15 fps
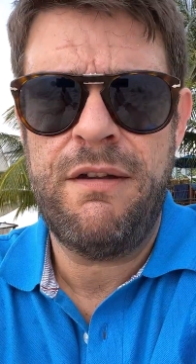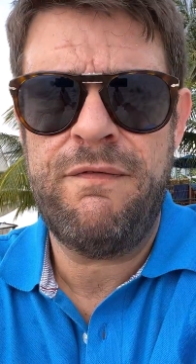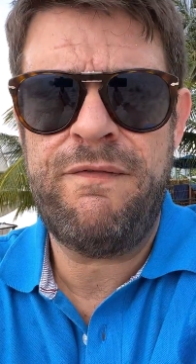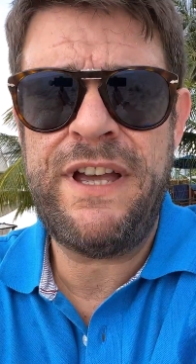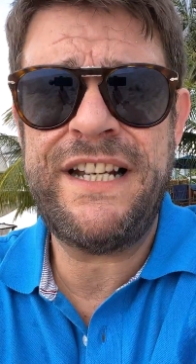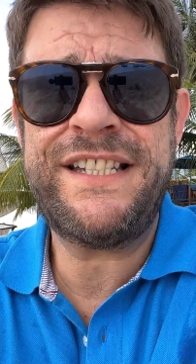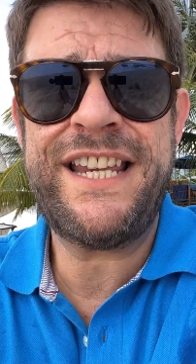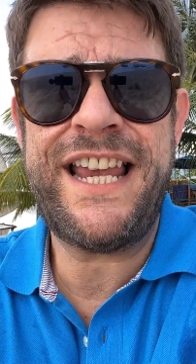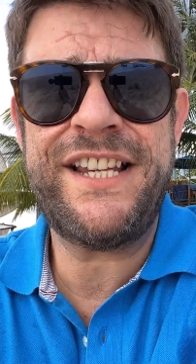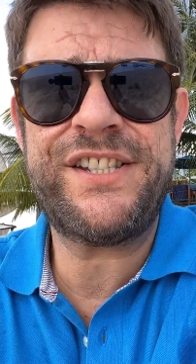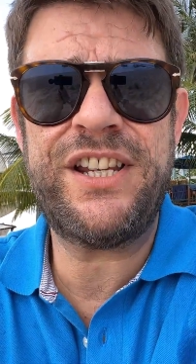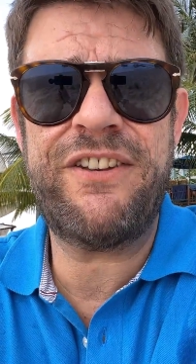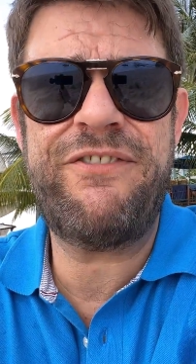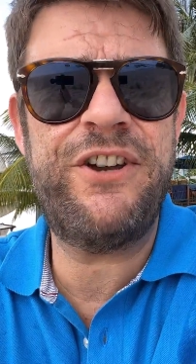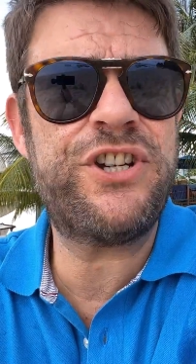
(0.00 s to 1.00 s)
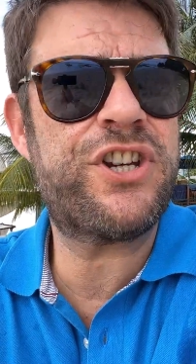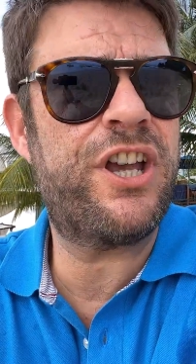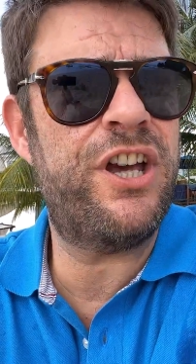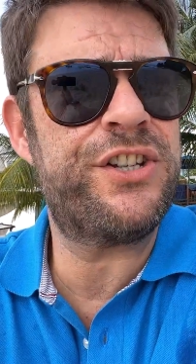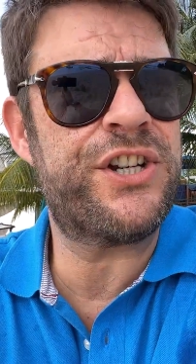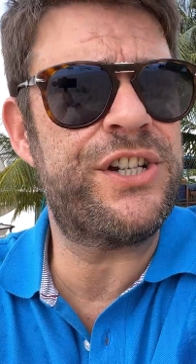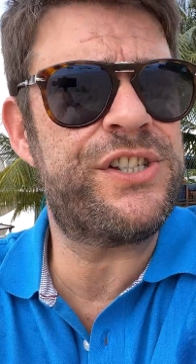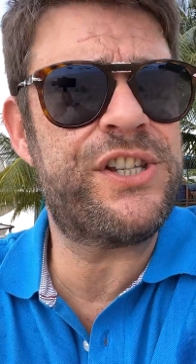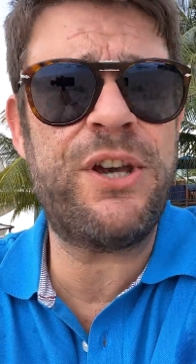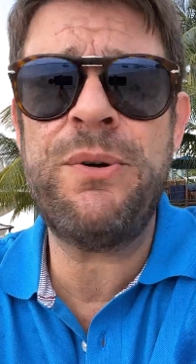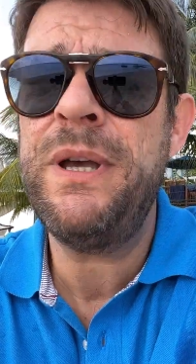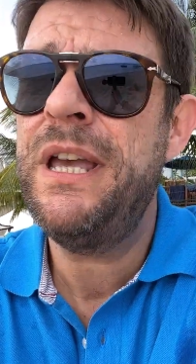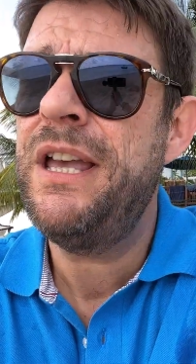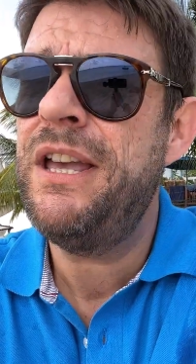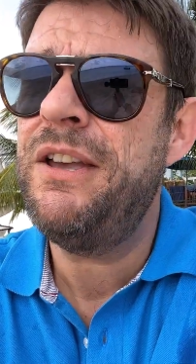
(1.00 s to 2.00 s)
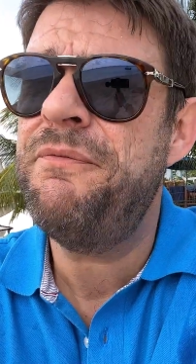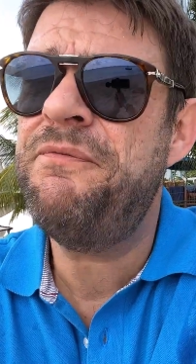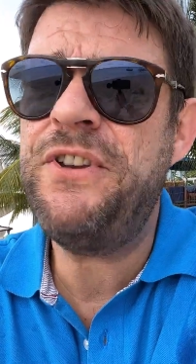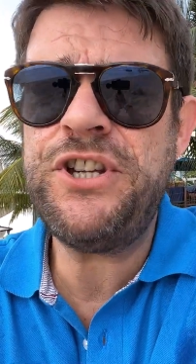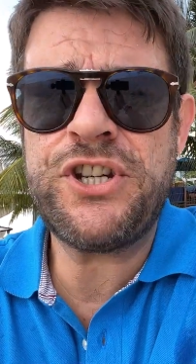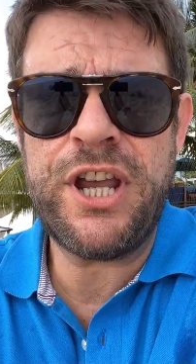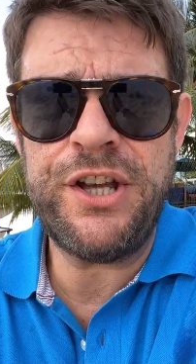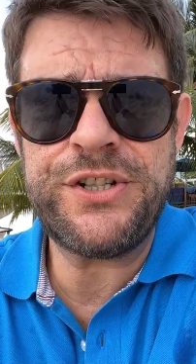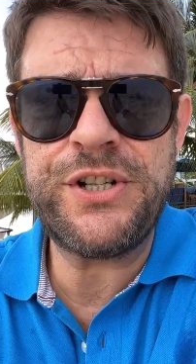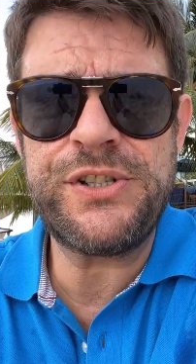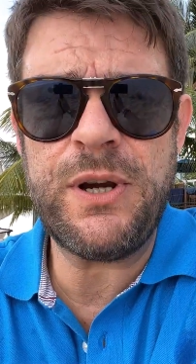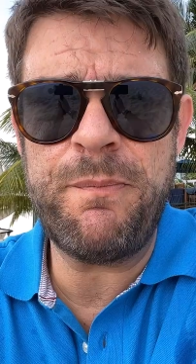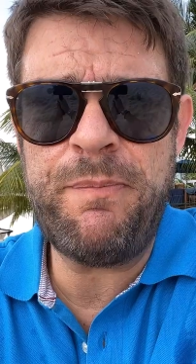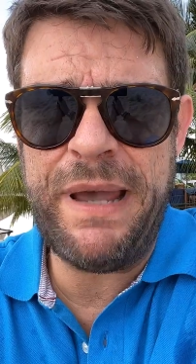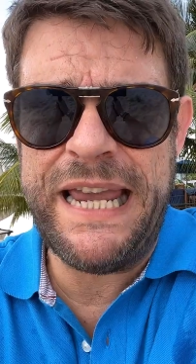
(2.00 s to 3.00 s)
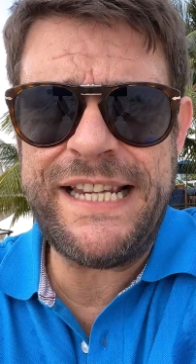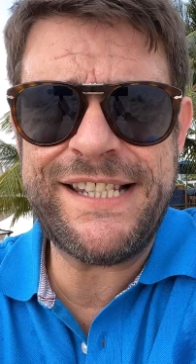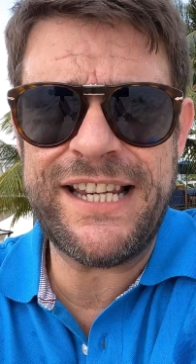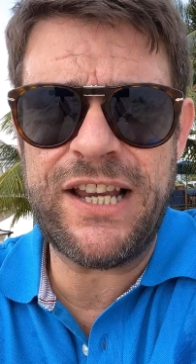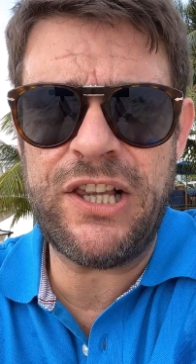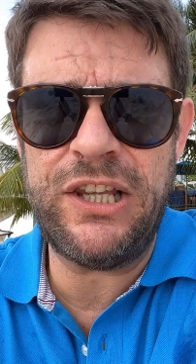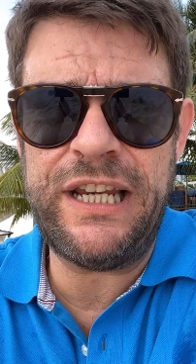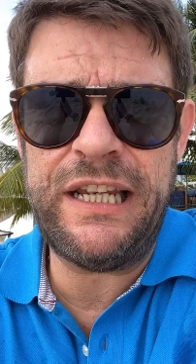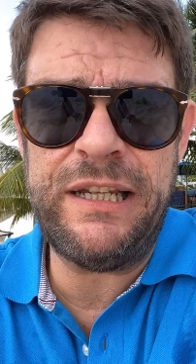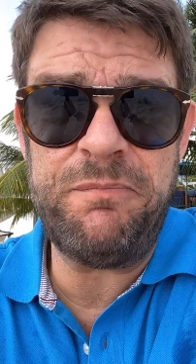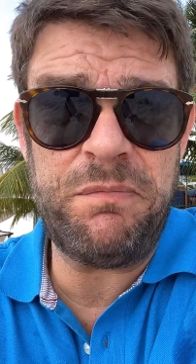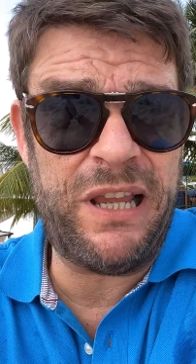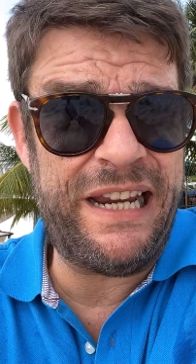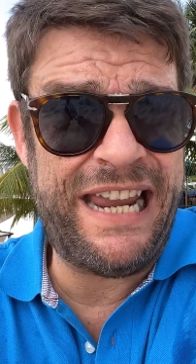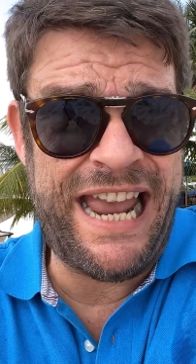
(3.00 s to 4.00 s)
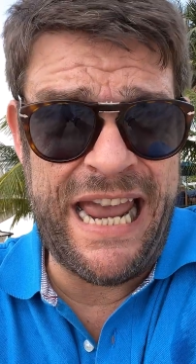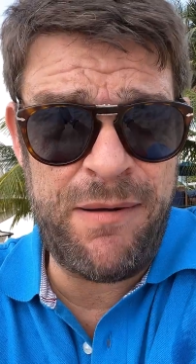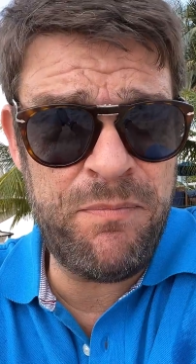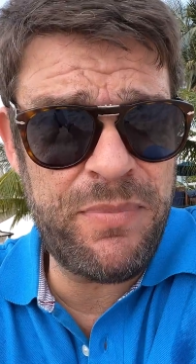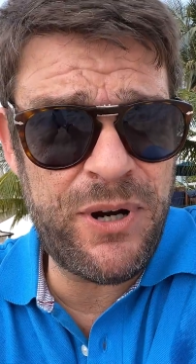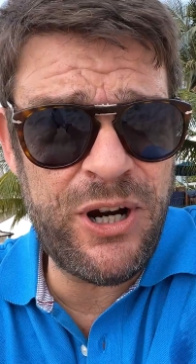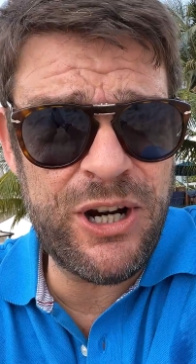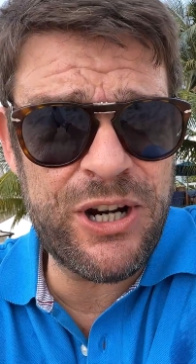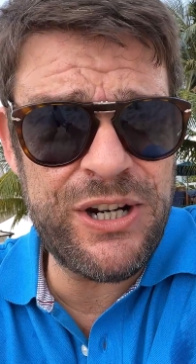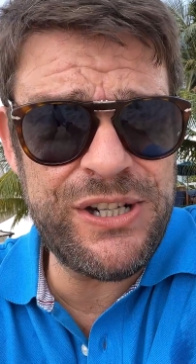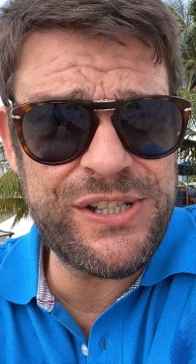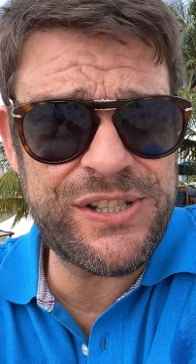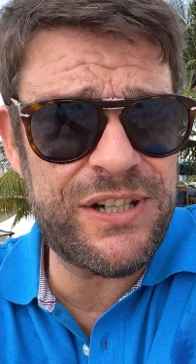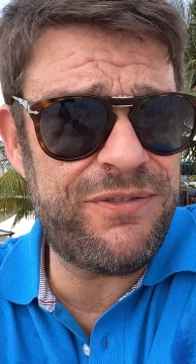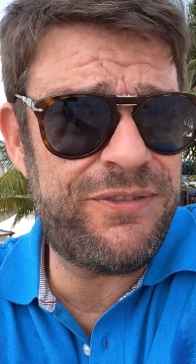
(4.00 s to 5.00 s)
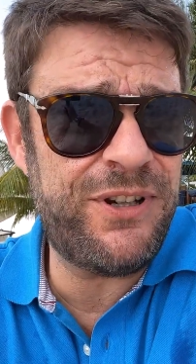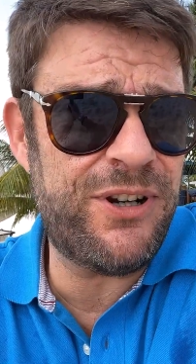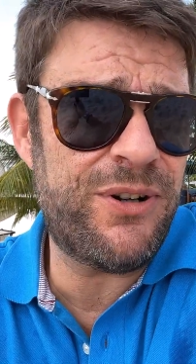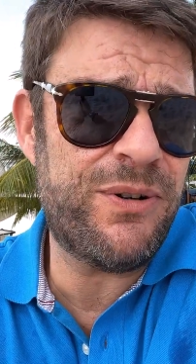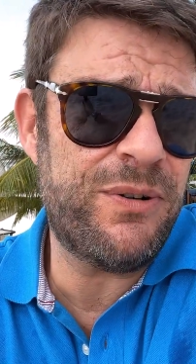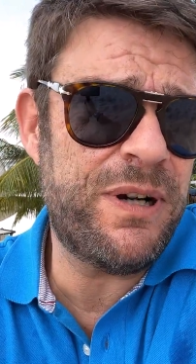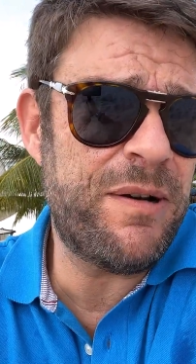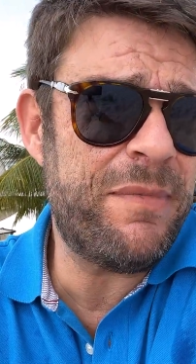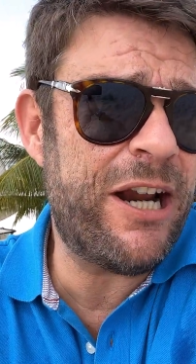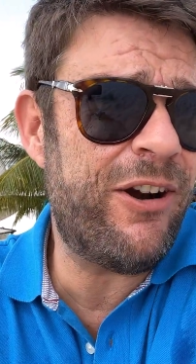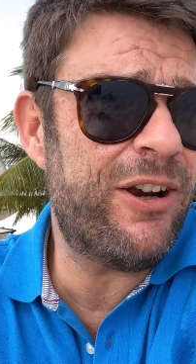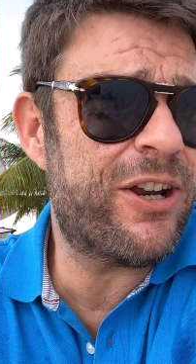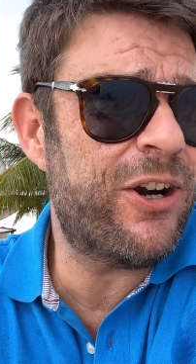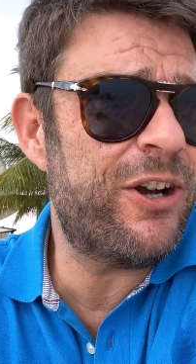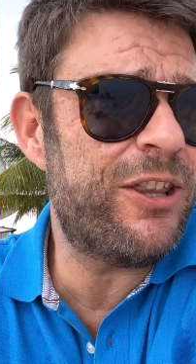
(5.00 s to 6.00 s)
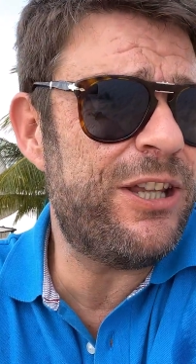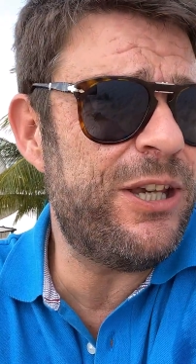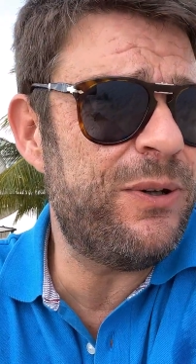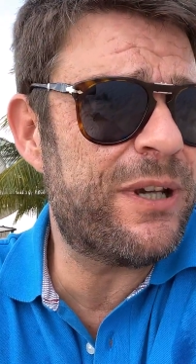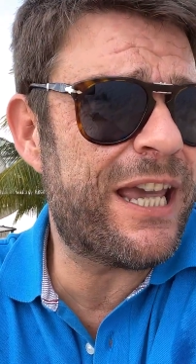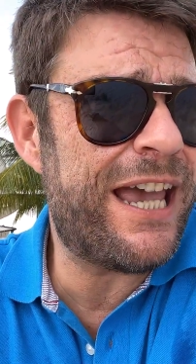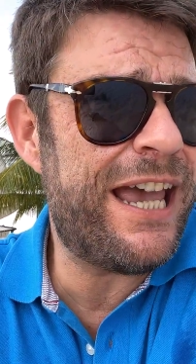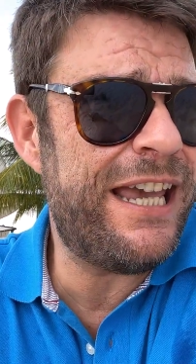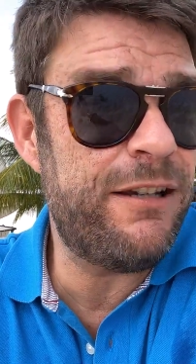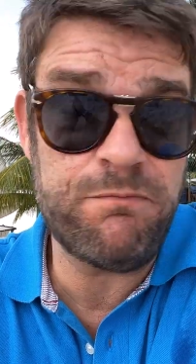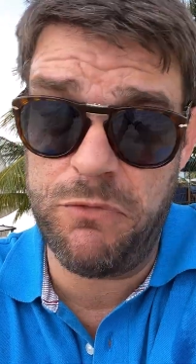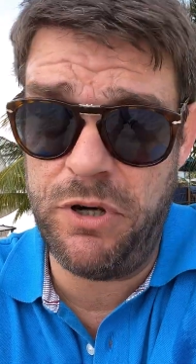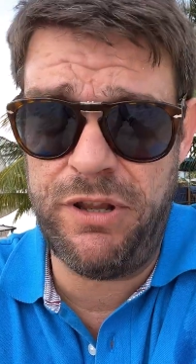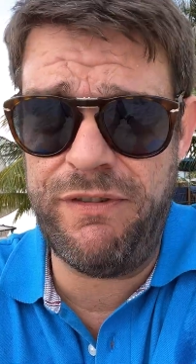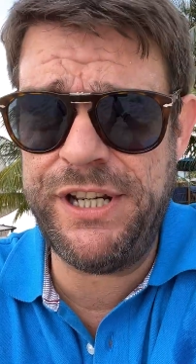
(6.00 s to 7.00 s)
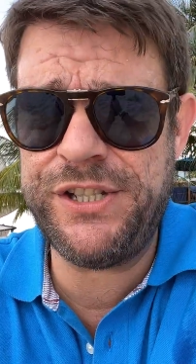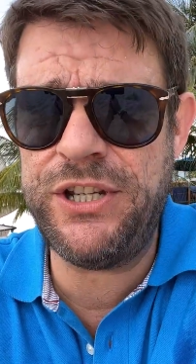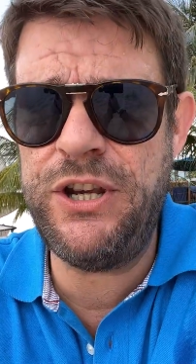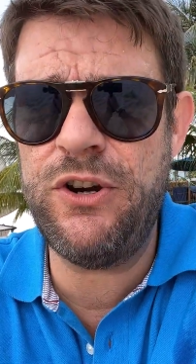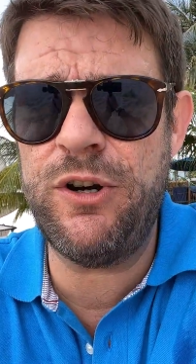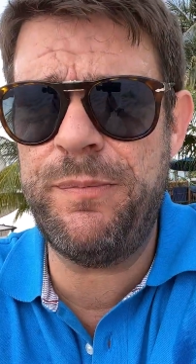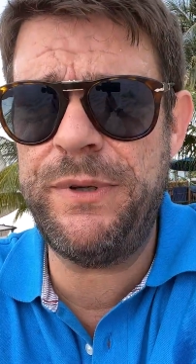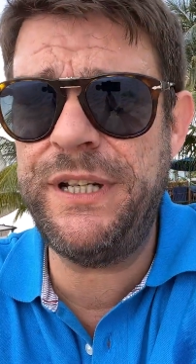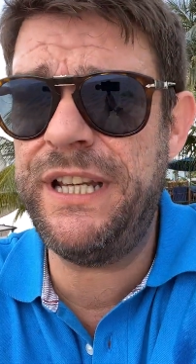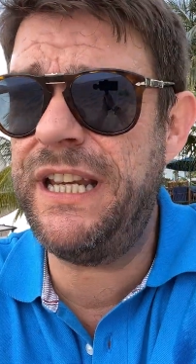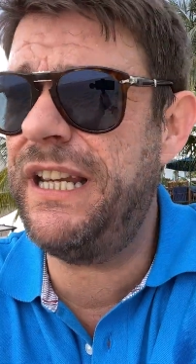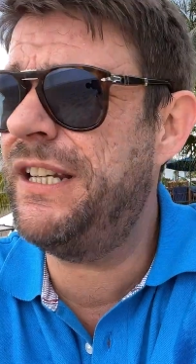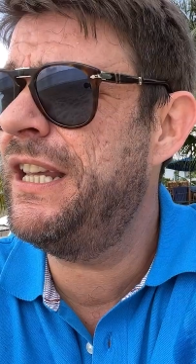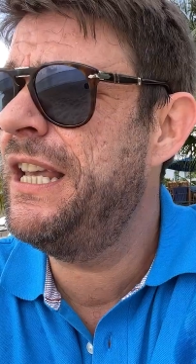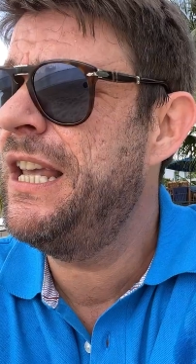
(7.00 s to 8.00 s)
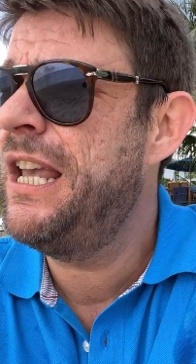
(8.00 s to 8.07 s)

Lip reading: Fantastic fish cutter. So fish cutters are basically like hamburgers if you're in America or the UK or the rest of Europe indeed,